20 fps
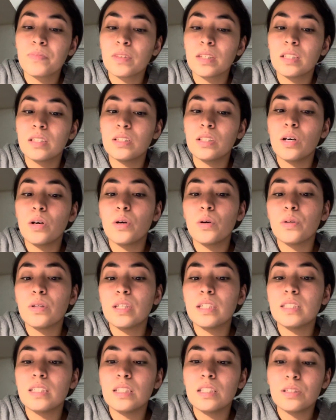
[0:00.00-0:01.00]
So
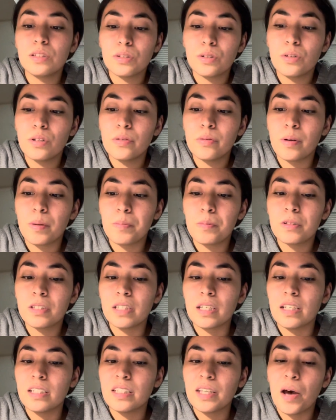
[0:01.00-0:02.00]
the z-score
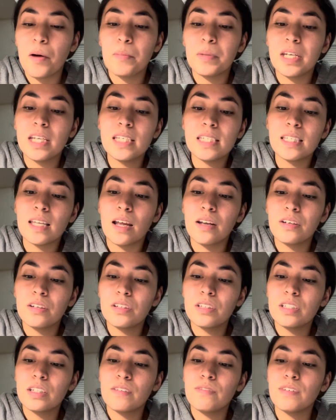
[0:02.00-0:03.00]
represents how many
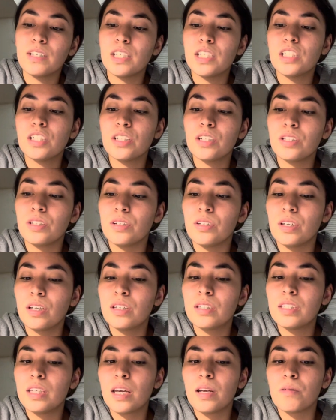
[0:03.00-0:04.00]
standard deviation
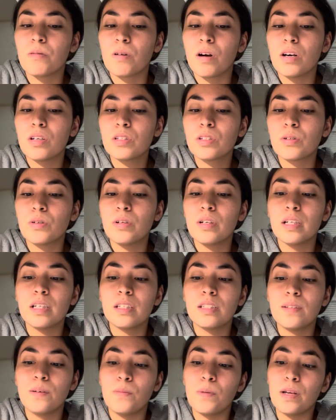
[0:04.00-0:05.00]
units a raw score
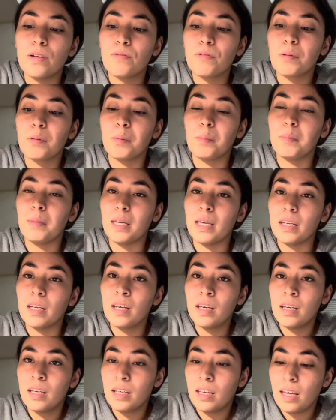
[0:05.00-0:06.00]
is away from the mean.
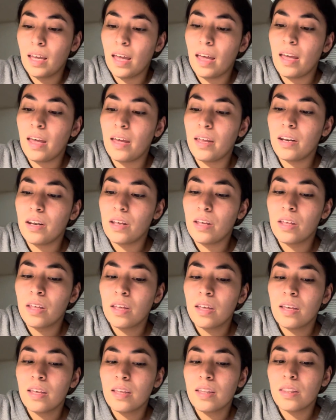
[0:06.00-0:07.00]
And
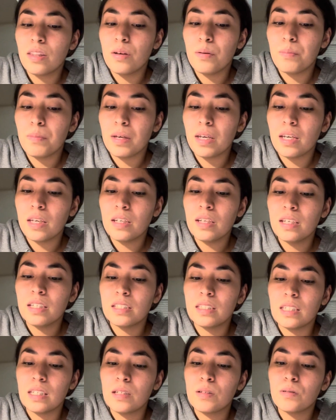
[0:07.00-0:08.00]
the mean
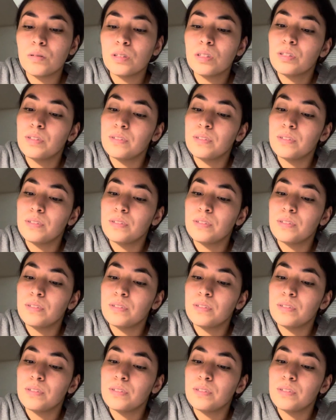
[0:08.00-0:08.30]
is equal to